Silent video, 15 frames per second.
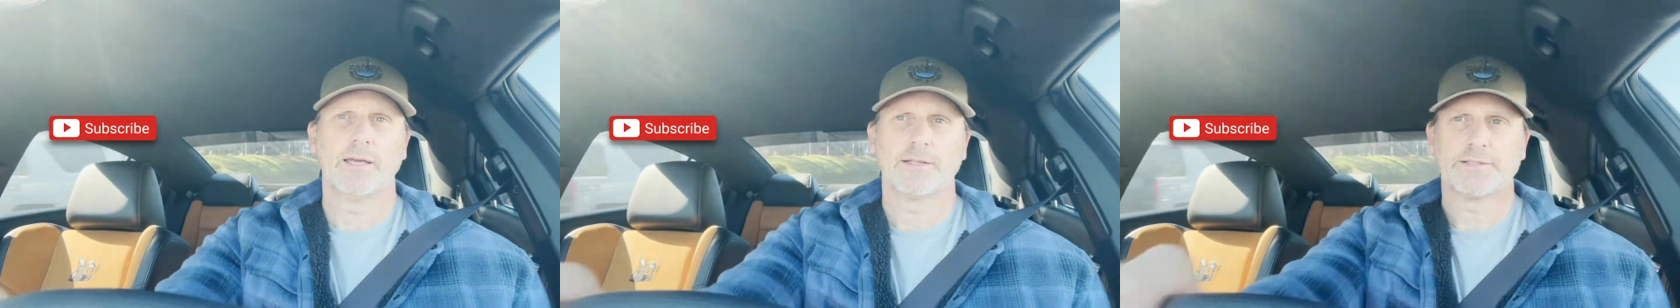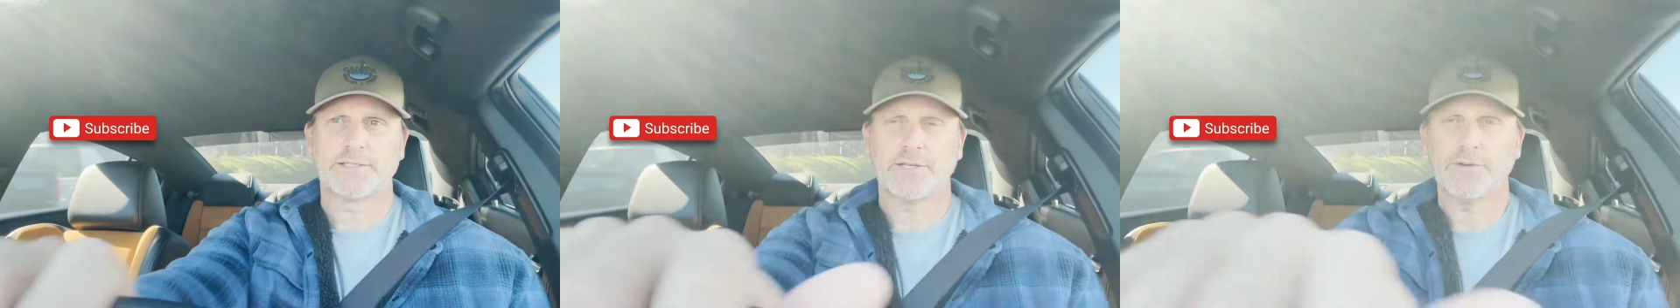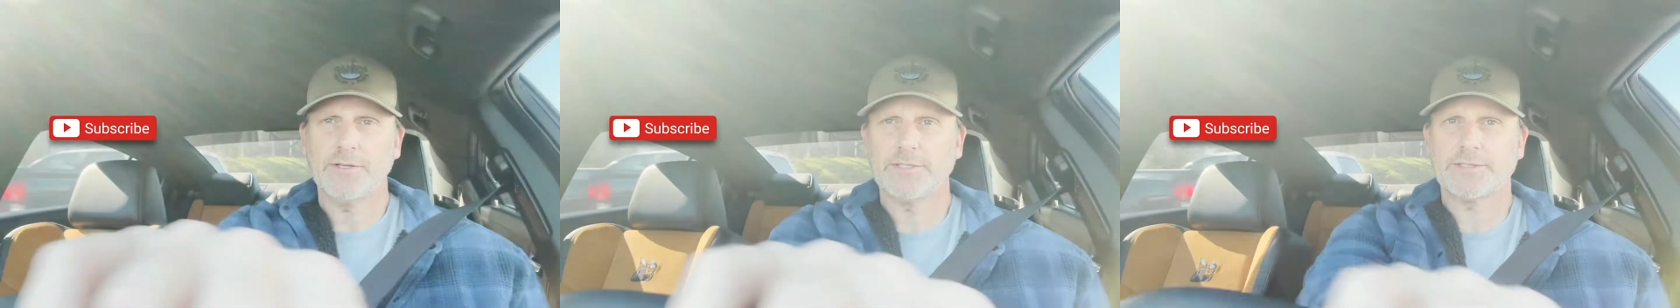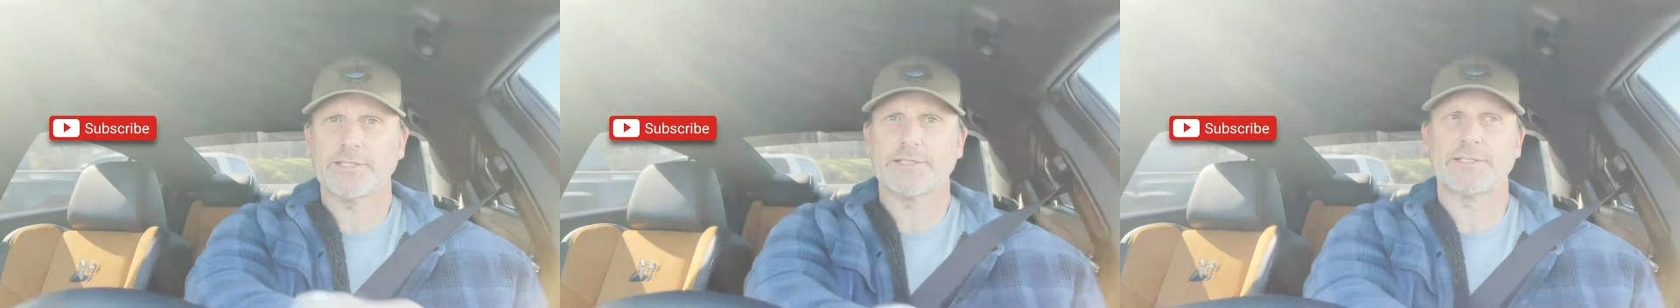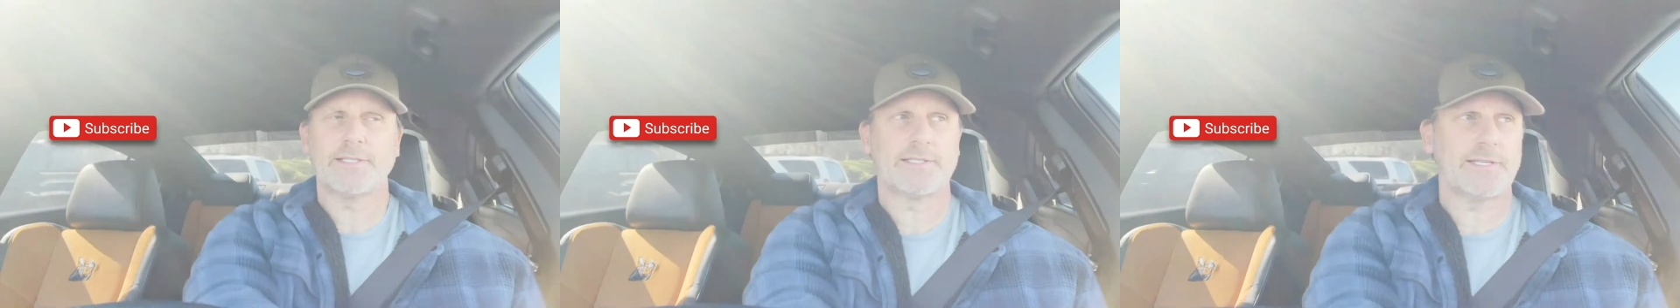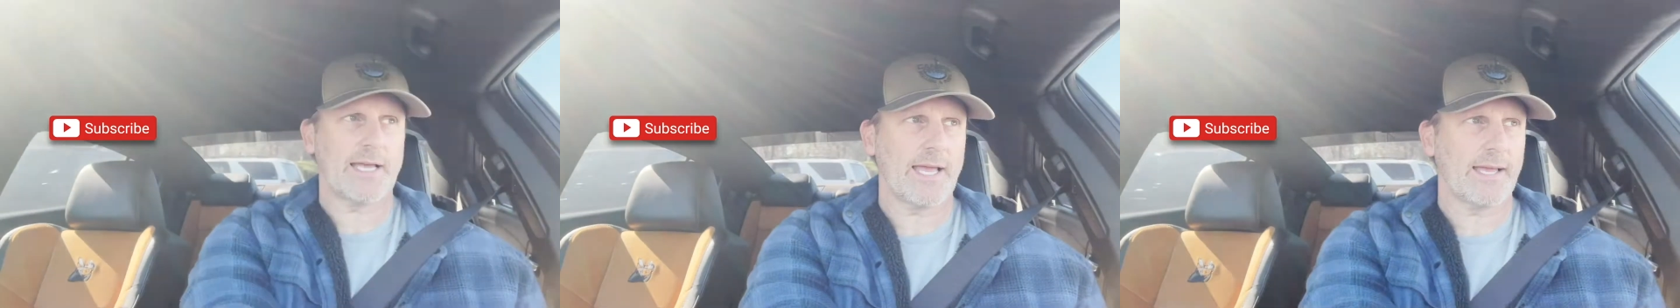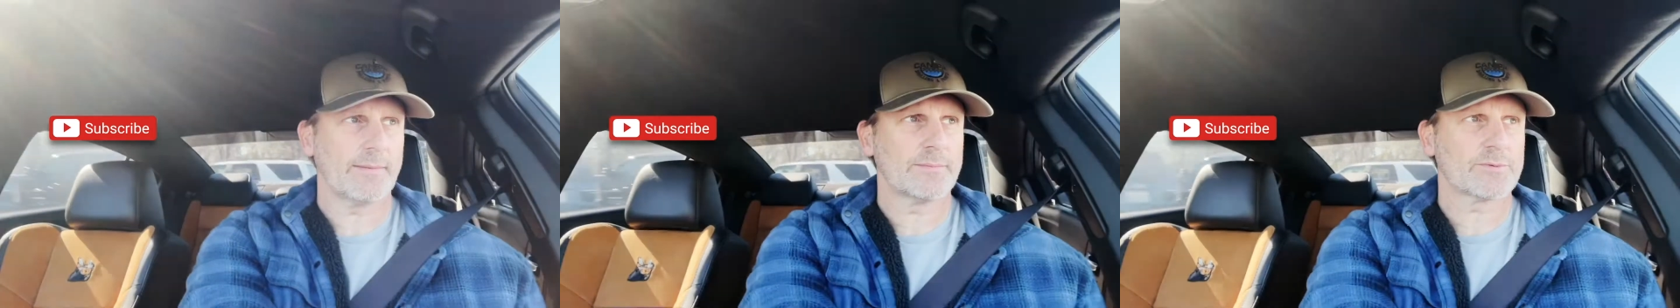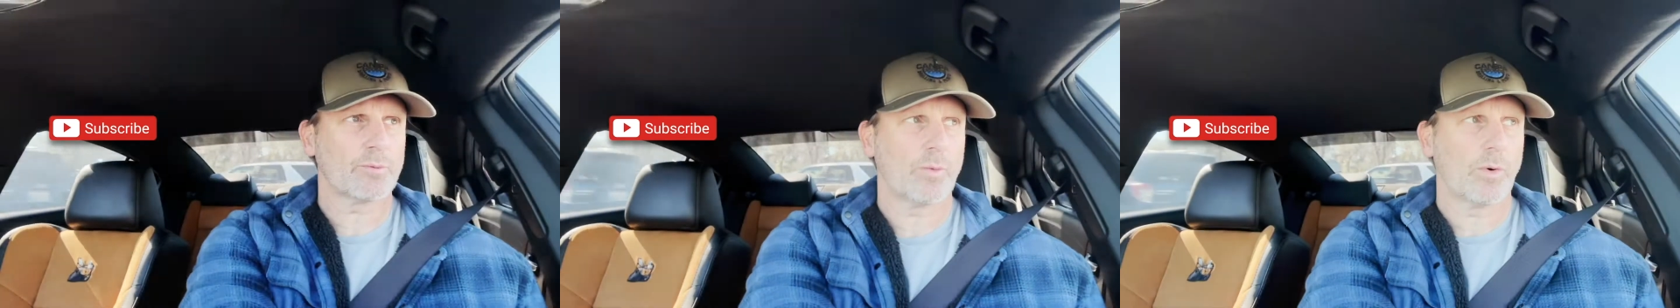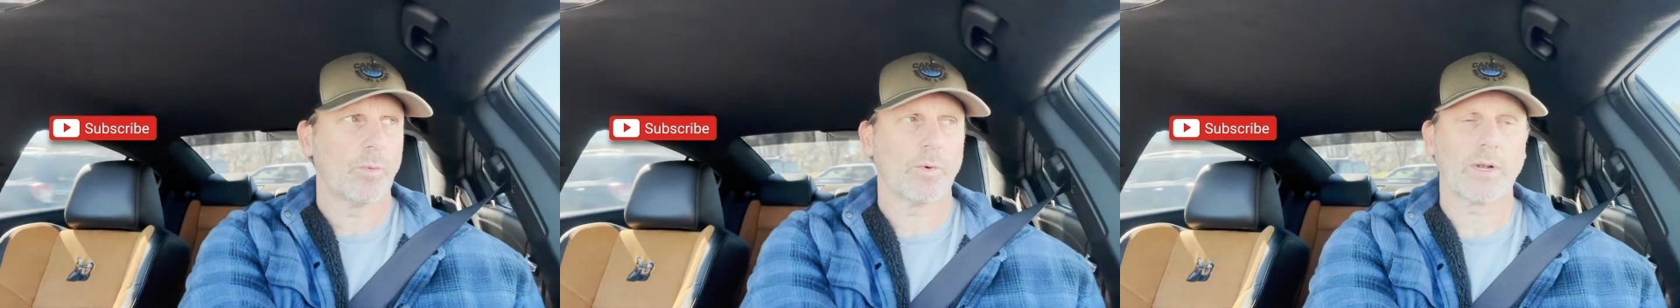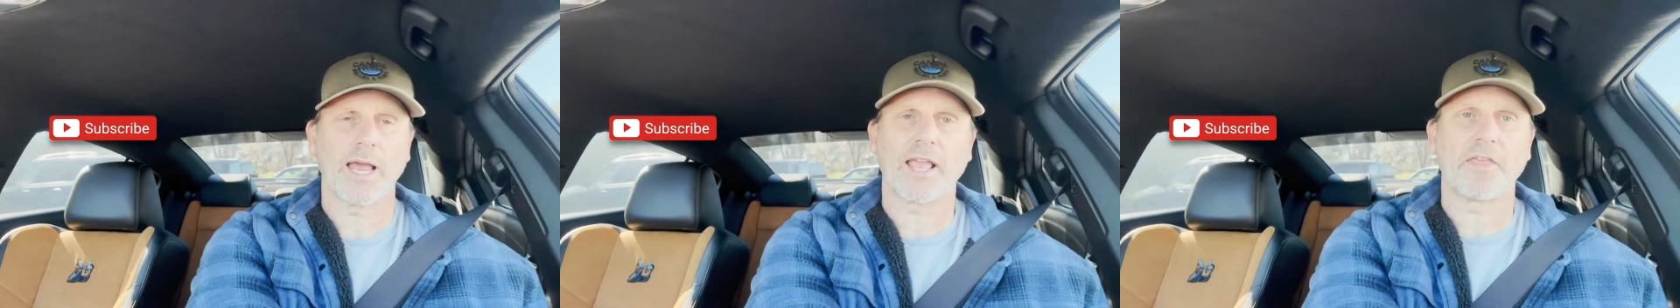0-60 times
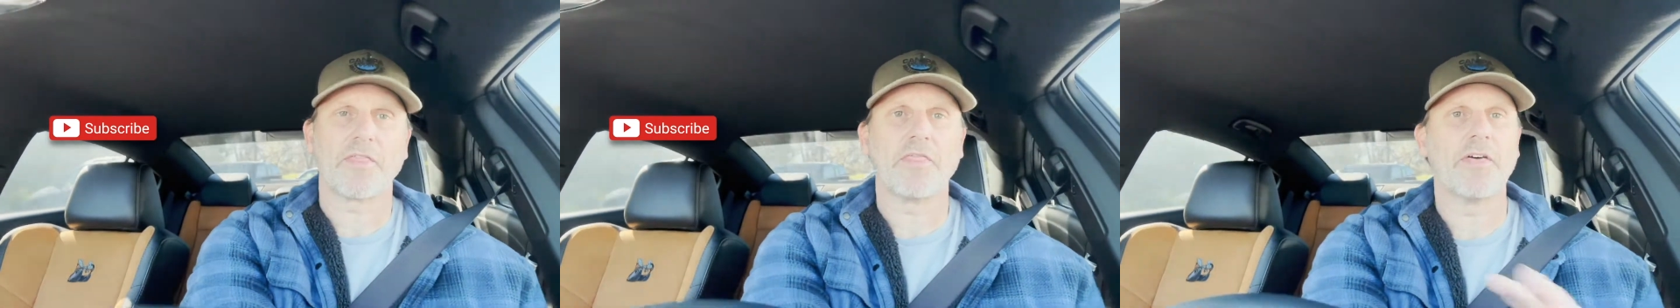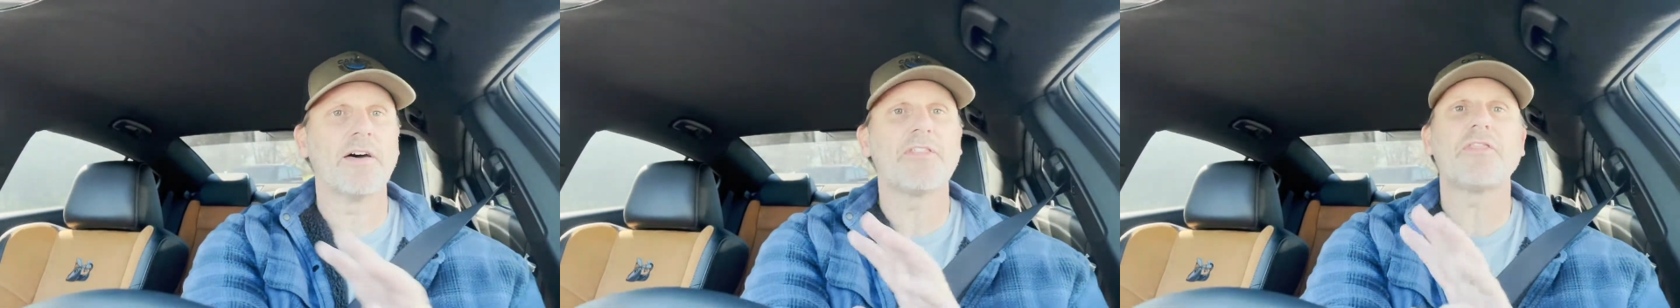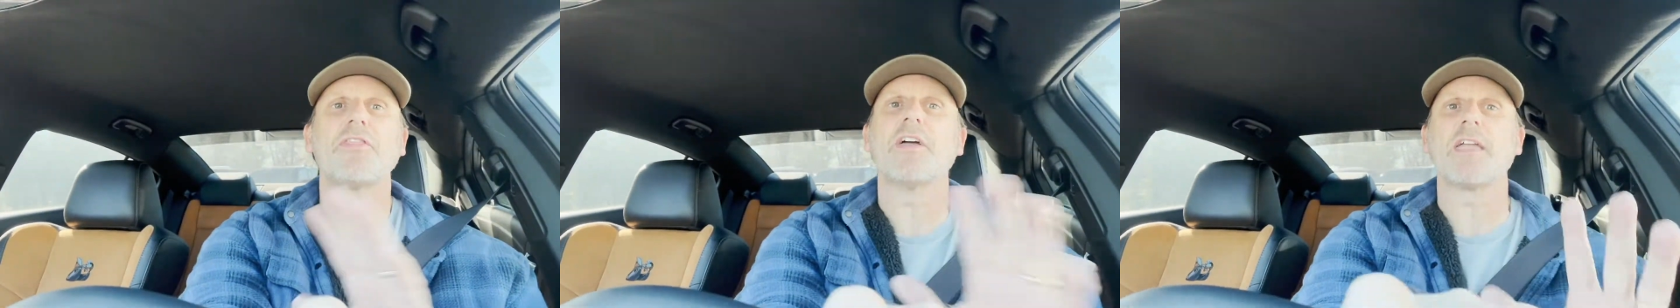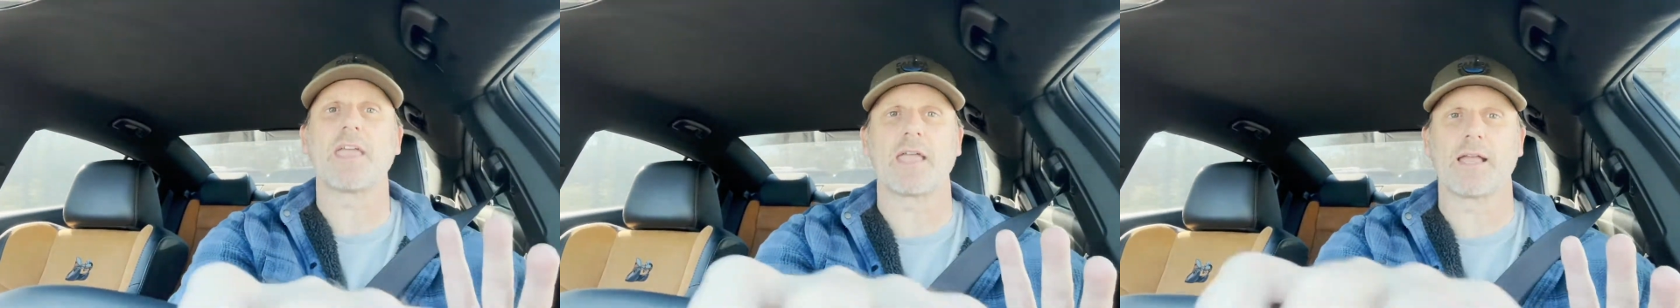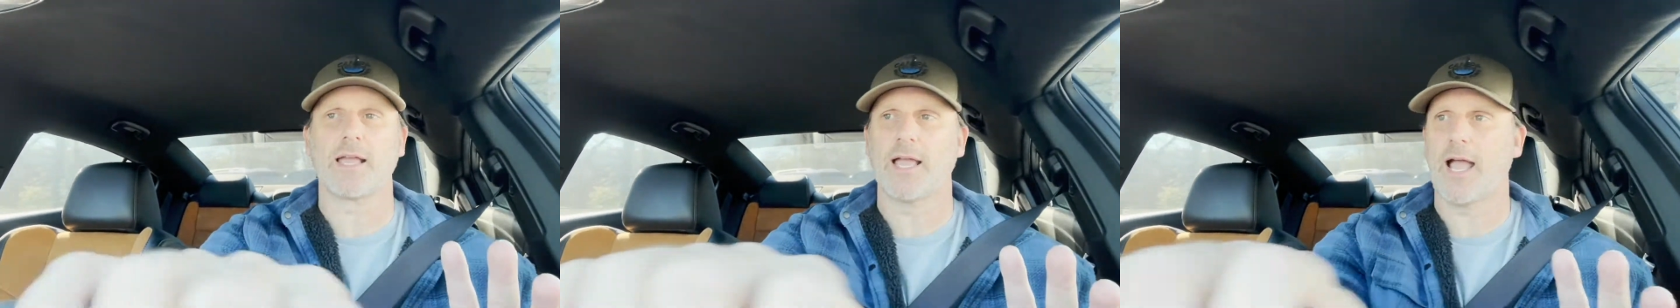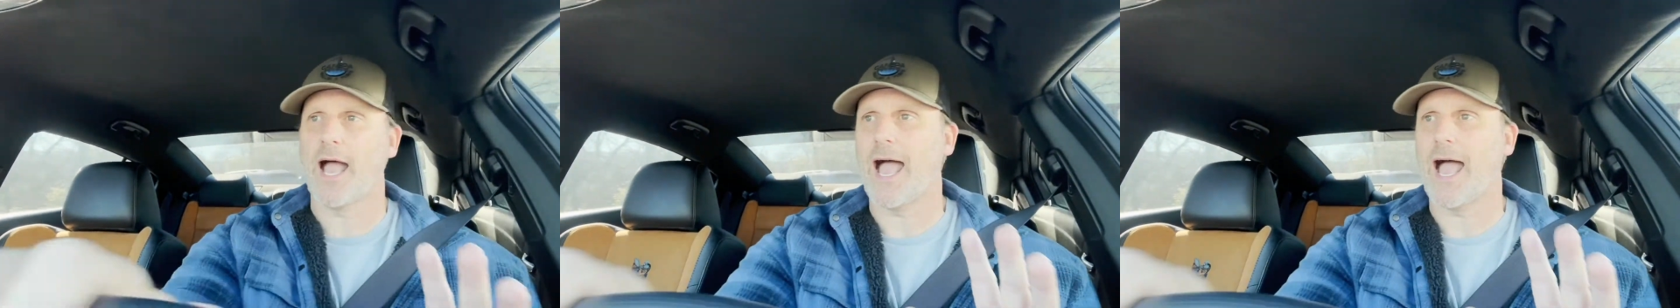were like the thing.